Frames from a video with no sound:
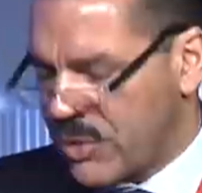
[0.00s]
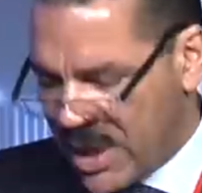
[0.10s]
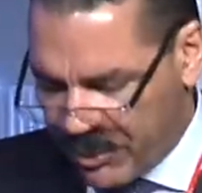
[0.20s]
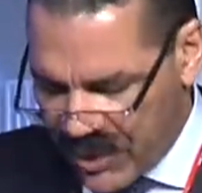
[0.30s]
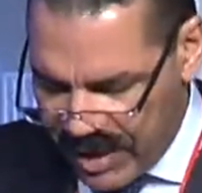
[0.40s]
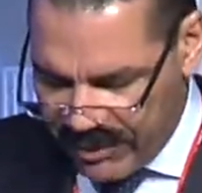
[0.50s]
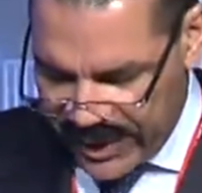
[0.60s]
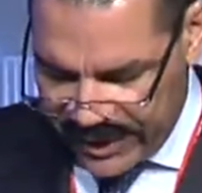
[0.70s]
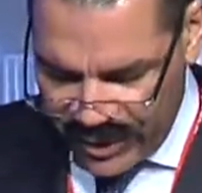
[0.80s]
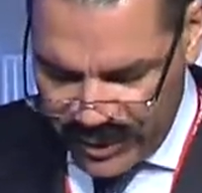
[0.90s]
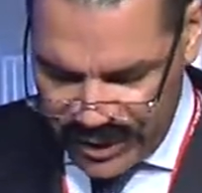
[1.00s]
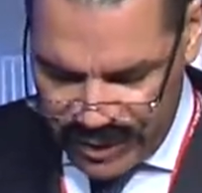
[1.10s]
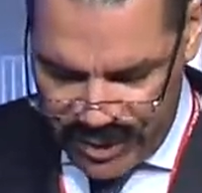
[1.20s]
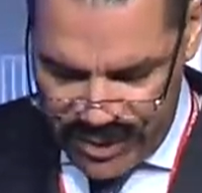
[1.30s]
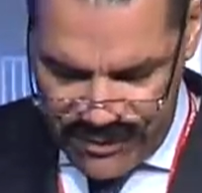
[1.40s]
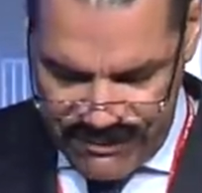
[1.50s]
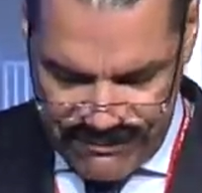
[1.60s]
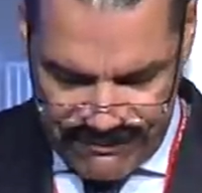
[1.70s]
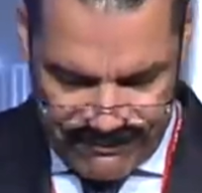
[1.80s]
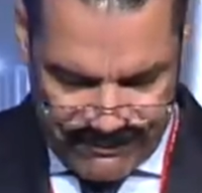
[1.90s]
crime problem that can only grow.
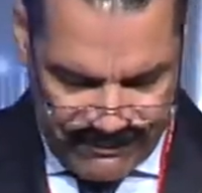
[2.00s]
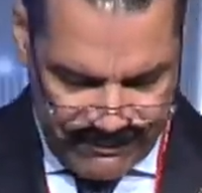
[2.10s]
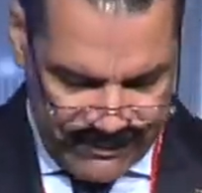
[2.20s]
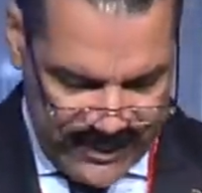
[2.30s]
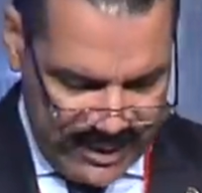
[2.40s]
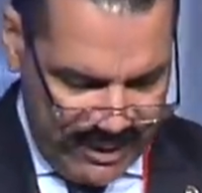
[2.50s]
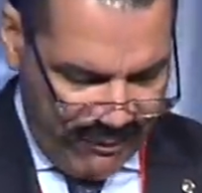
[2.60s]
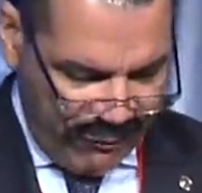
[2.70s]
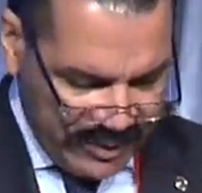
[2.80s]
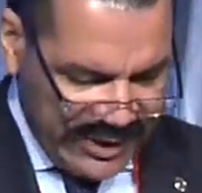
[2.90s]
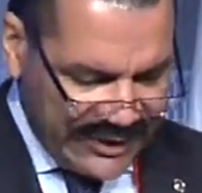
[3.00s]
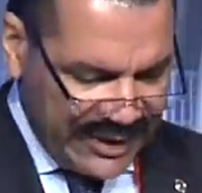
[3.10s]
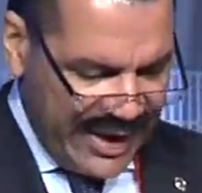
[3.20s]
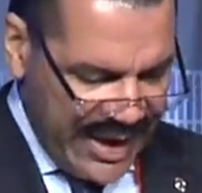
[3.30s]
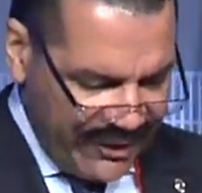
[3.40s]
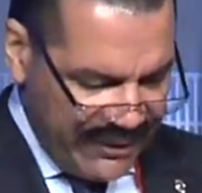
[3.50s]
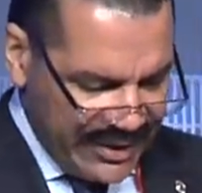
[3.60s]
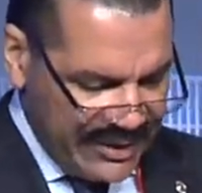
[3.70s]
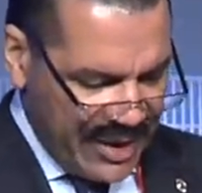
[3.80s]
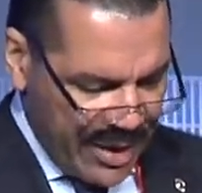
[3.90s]
From distant
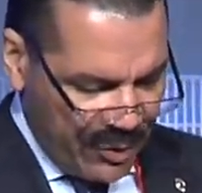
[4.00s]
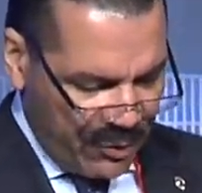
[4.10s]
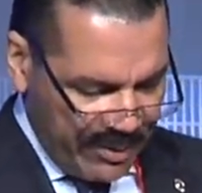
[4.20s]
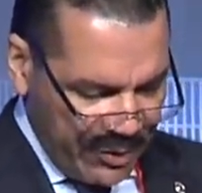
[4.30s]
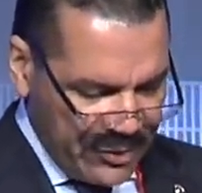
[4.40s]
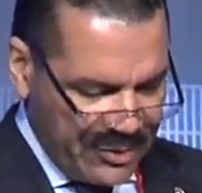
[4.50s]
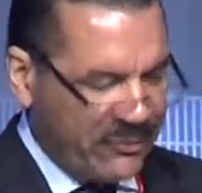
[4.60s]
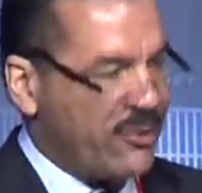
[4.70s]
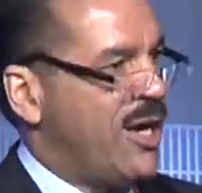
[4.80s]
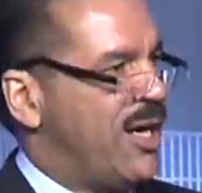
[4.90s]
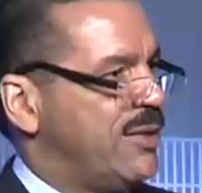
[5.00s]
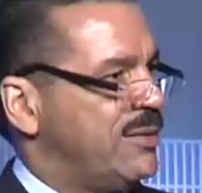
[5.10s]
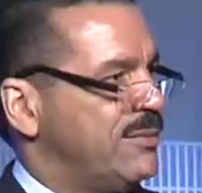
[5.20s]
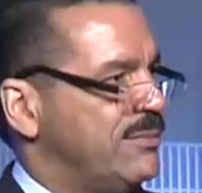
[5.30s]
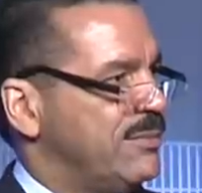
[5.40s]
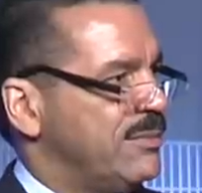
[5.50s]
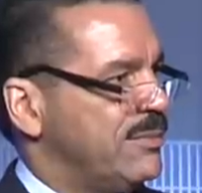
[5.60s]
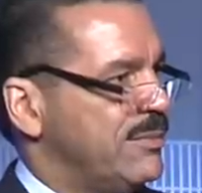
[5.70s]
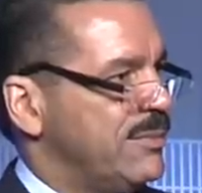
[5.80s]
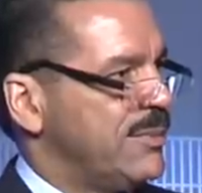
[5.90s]
havens, cyber criminals defraud.
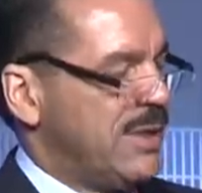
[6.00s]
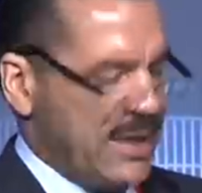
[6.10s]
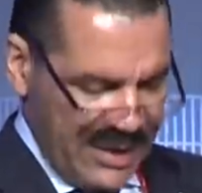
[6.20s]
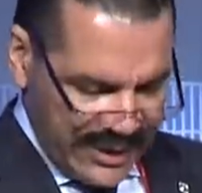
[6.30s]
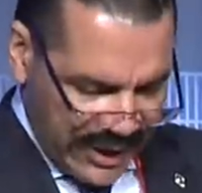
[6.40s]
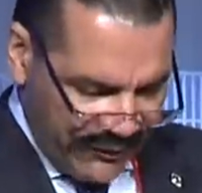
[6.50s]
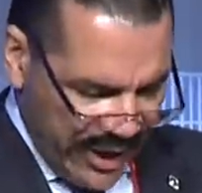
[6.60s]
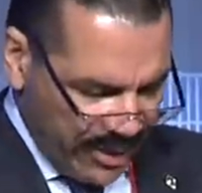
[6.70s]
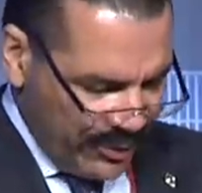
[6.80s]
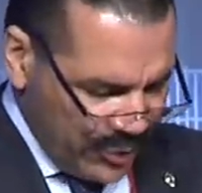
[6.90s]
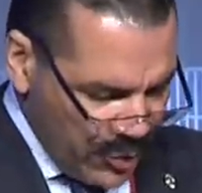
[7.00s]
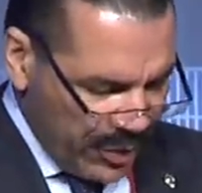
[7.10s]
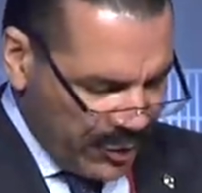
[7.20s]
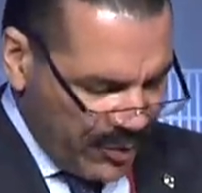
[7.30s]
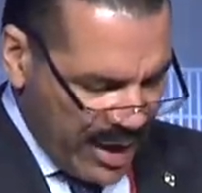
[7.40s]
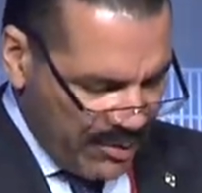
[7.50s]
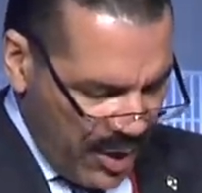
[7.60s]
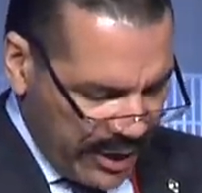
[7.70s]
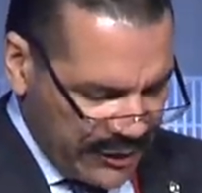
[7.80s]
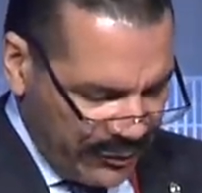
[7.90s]
They develop new underground
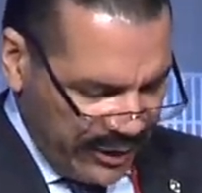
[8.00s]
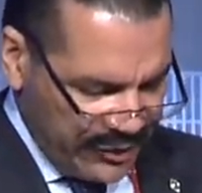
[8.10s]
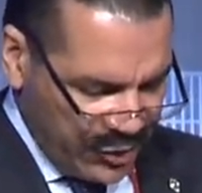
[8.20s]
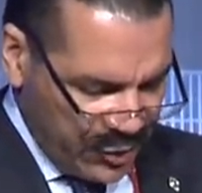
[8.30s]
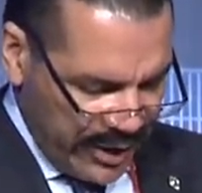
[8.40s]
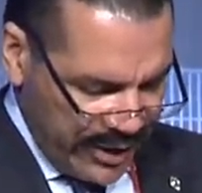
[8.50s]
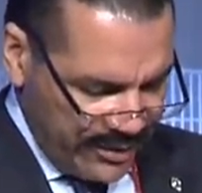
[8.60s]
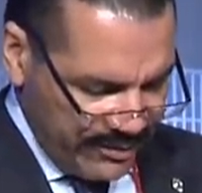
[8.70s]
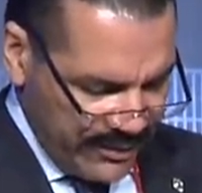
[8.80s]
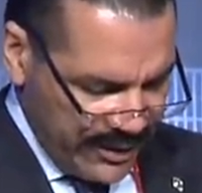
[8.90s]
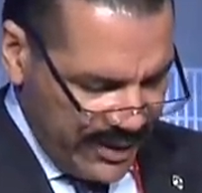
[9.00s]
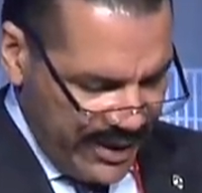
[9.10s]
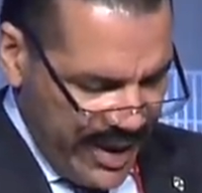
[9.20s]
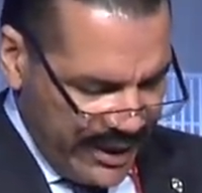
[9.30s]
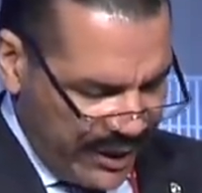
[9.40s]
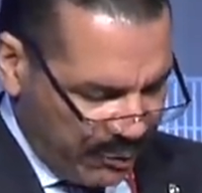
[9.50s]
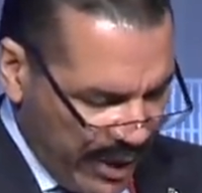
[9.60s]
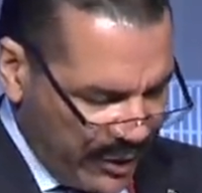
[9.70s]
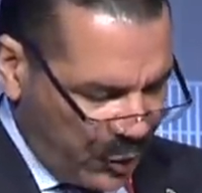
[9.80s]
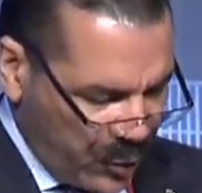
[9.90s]
markets for illicit trade, and they
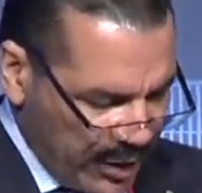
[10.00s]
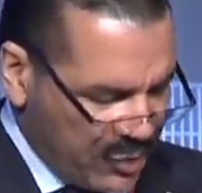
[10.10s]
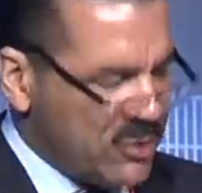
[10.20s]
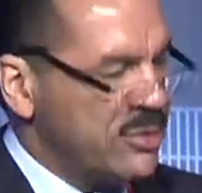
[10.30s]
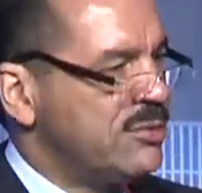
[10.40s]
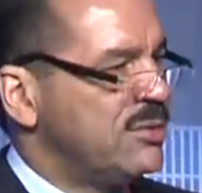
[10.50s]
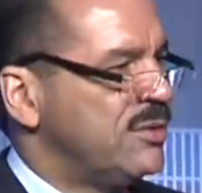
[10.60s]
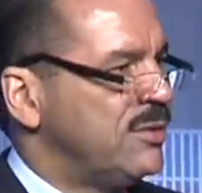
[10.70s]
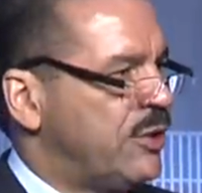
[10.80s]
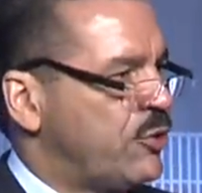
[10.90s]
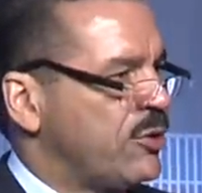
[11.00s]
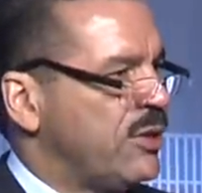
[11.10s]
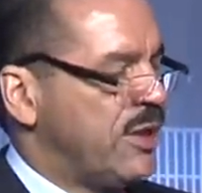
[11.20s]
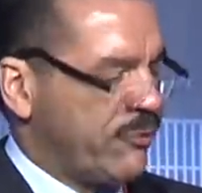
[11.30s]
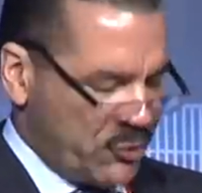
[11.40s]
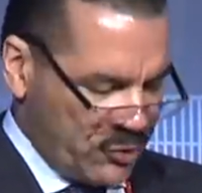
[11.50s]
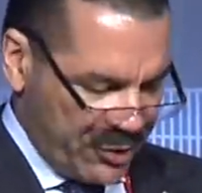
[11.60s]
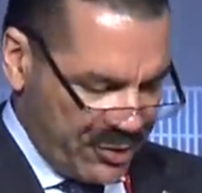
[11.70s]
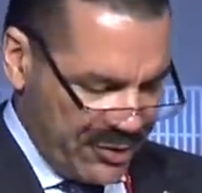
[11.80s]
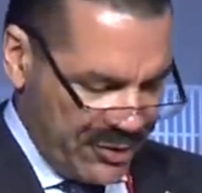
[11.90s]
threaten critical digital
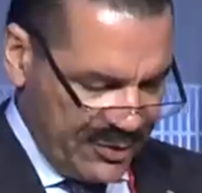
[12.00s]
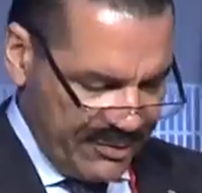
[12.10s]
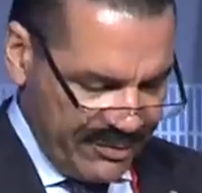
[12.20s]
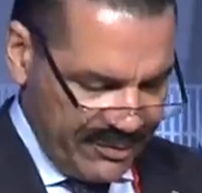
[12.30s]
infrastructures.